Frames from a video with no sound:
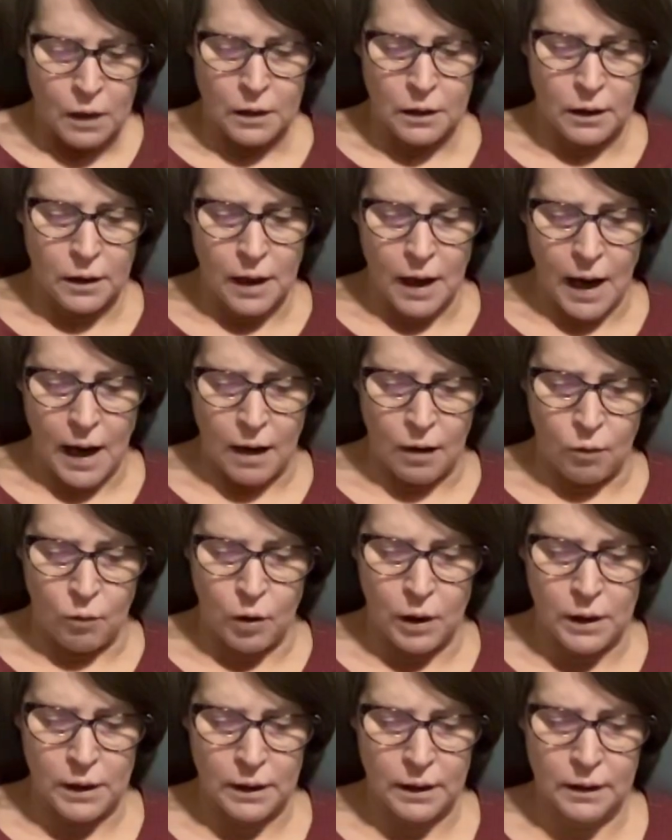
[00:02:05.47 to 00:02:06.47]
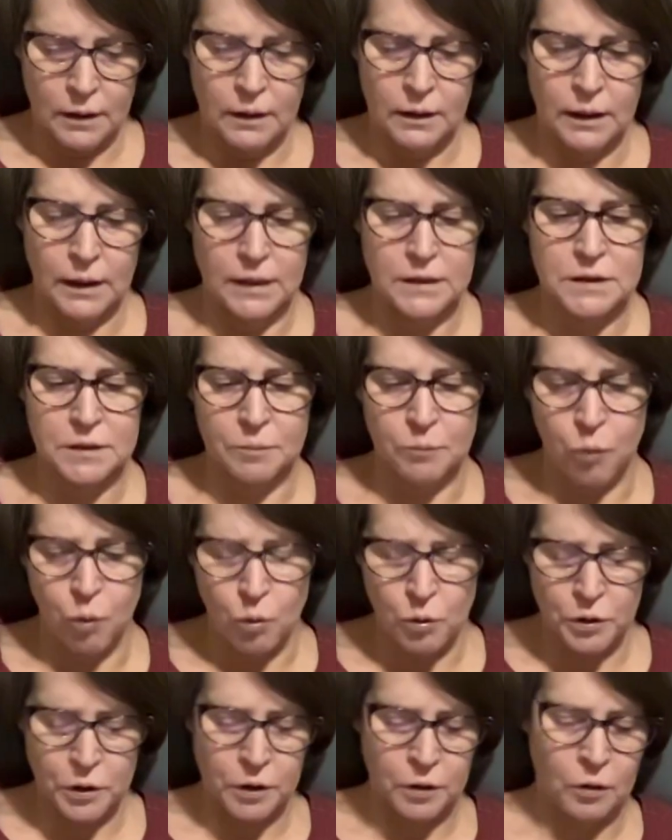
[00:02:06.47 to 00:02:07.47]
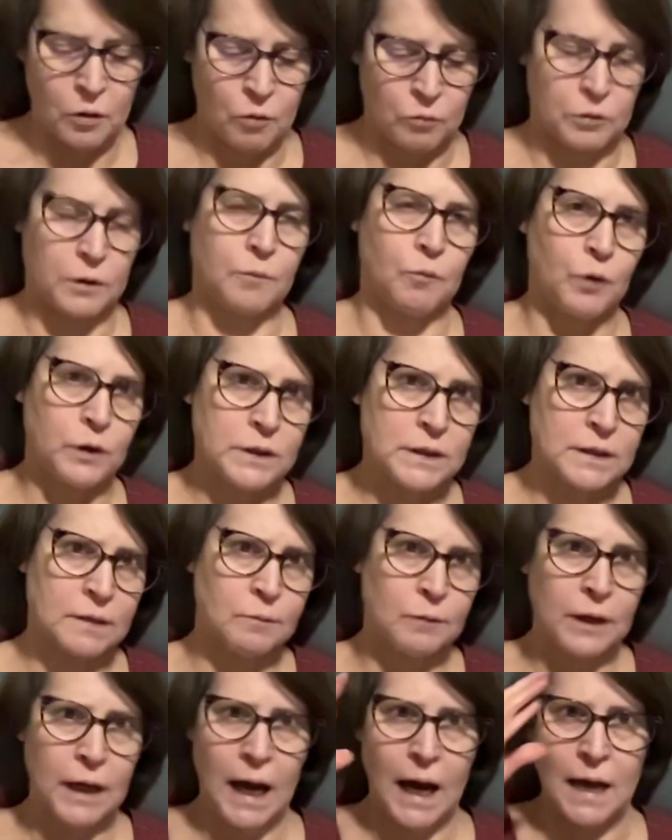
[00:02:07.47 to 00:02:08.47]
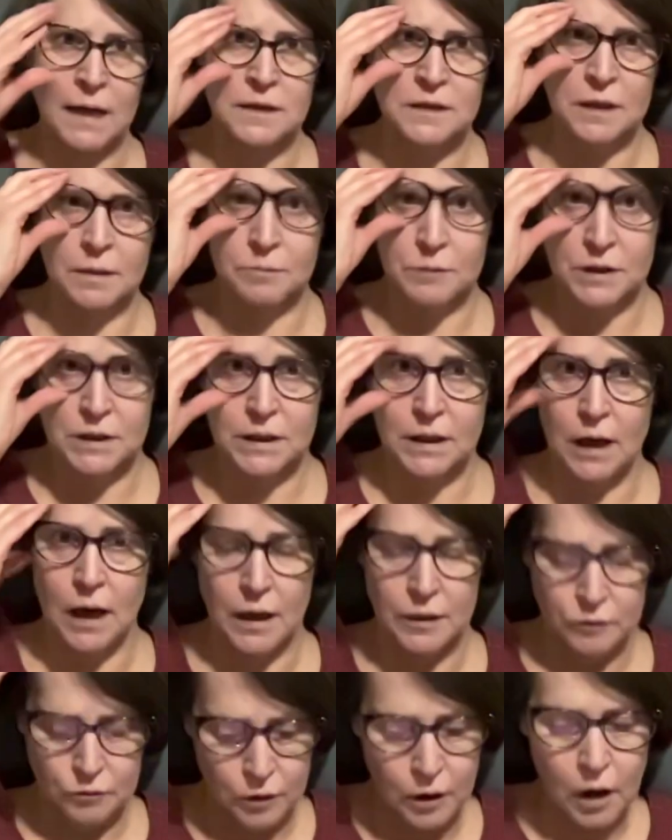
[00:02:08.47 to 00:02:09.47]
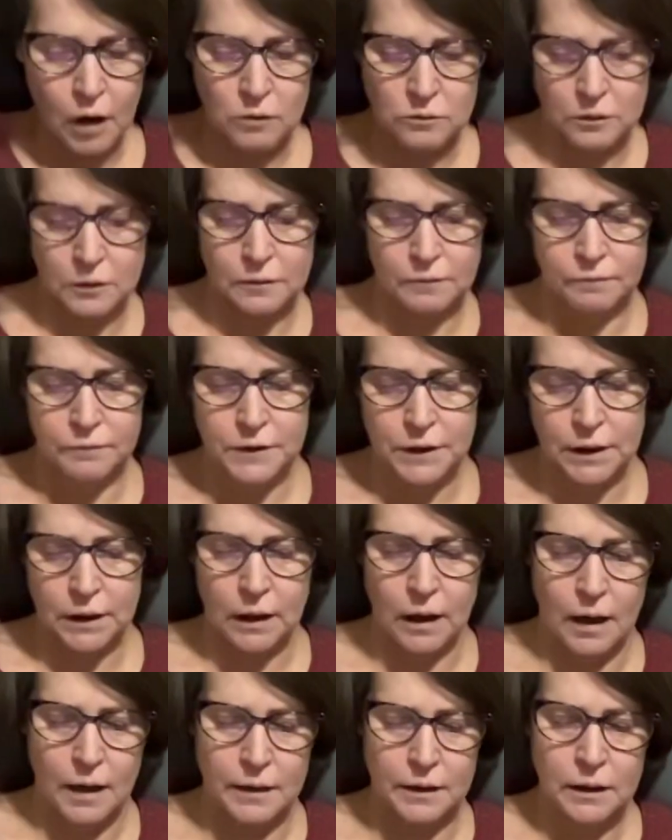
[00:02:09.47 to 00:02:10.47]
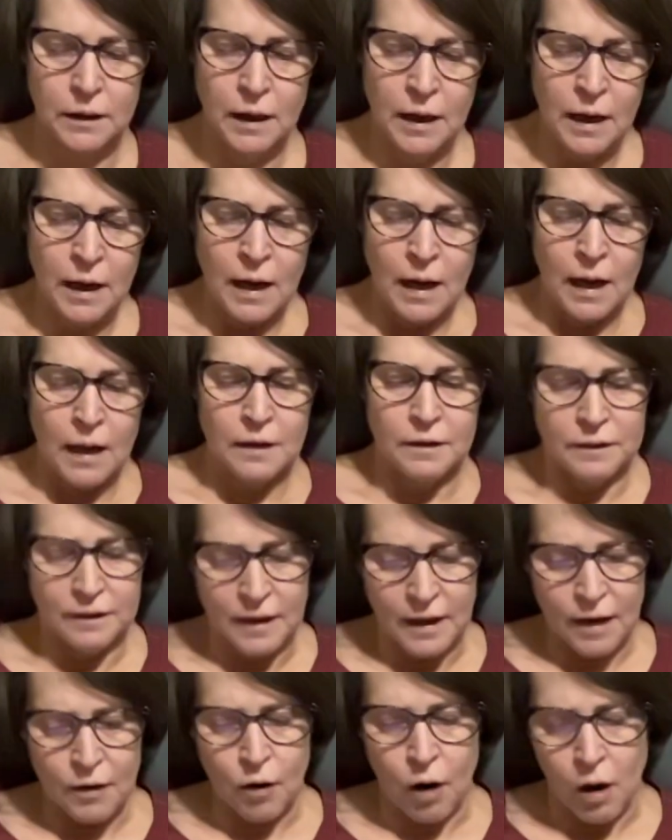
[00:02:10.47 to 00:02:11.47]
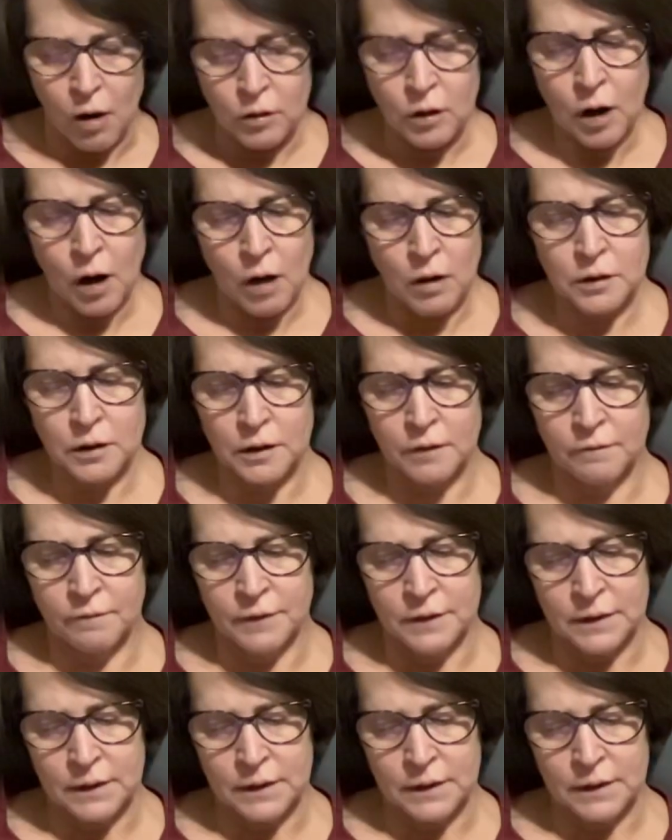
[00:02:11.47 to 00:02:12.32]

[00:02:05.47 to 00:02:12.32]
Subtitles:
Now, it's important to note that when someone has MCI or cognitive decline, there are cognitive